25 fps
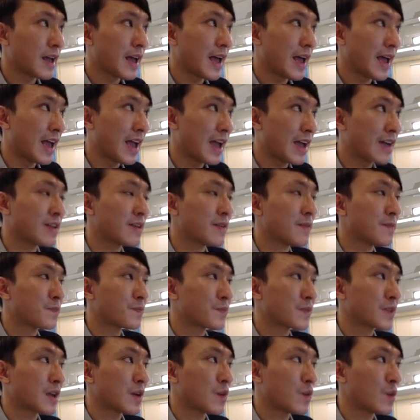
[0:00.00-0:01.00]
And
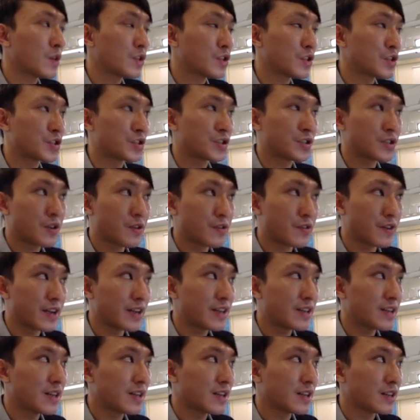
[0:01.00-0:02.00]
once you stir
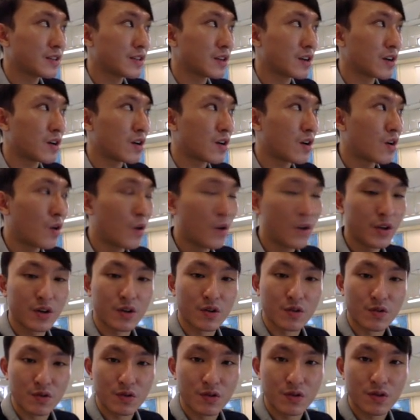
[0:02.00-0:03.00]
it, the
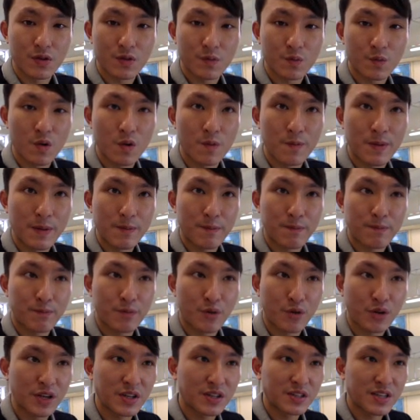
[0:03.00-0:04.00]
oil will be
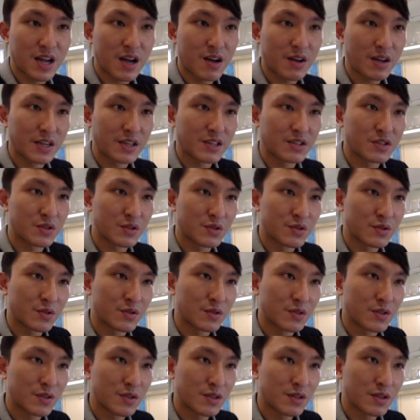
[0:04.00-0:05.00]
broken down into
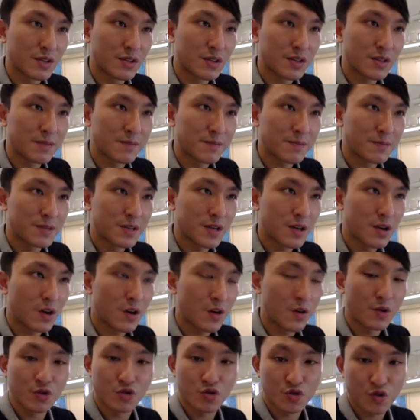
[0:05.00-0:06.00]

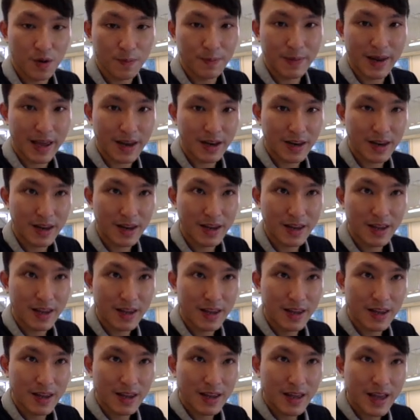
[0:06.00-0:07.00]
oil droplet.
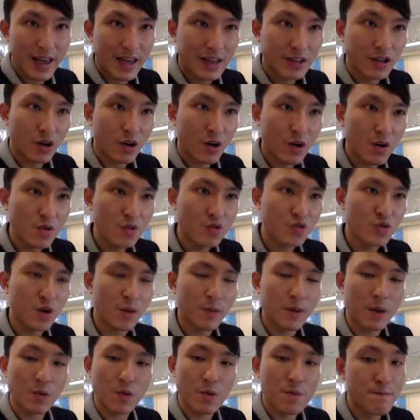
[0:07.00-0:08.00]
And the oil
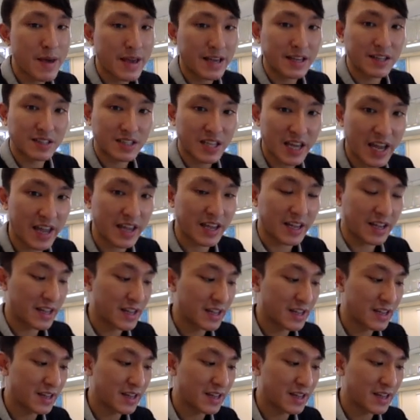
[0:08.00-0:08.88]
droplet will maintain